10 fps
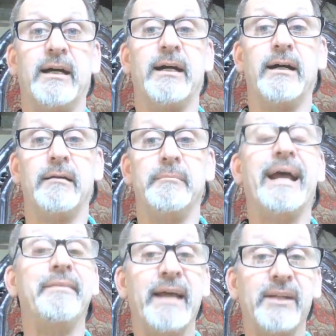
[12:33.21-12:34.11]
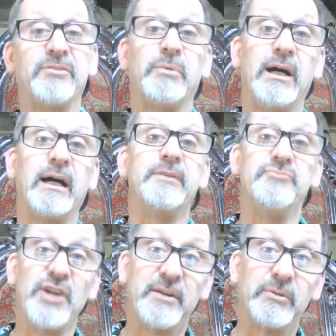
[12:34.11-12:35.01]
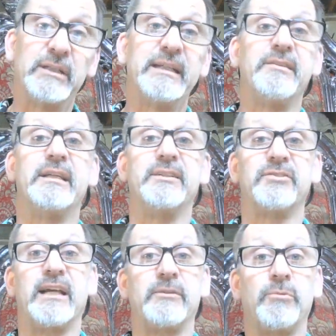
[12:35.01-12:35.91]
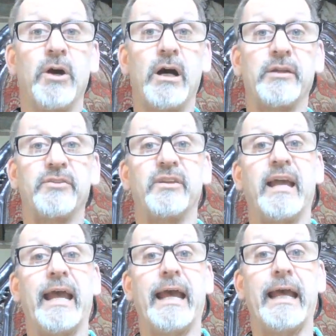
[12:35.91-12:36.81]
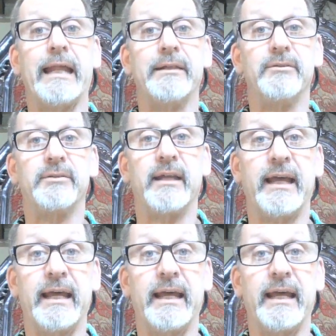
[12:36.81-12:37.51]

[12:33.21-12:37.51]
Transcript: And that's why generally things like ROS and